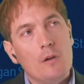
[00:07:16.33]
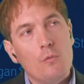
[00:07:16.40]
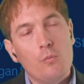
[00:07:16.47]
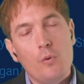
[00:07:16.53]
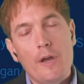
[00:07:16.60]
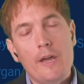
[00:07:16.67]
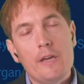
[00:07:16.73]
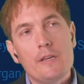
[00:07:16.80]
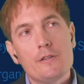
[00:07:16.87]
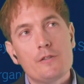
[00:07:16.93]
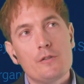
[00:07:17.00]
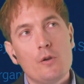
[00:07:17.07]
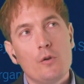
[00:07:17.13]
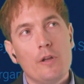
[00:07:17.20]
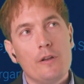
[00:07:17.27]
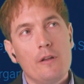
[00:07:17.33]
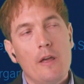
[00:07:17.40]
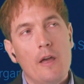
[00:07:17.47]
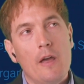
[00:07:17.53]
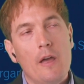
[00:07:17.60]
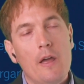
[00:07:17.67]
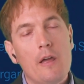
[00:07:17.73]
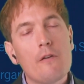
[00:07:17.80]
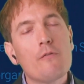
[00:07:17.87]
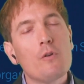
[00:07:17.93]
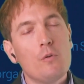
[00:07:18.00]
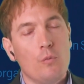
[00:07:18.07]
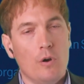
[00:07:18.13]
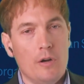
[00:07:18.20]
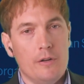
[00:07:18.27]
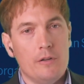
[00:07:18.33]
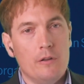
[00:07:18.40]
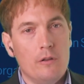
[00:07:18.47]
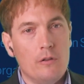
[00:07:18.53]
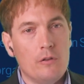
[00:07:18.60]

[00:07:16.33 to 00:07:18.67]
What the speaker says: ways so that everyone,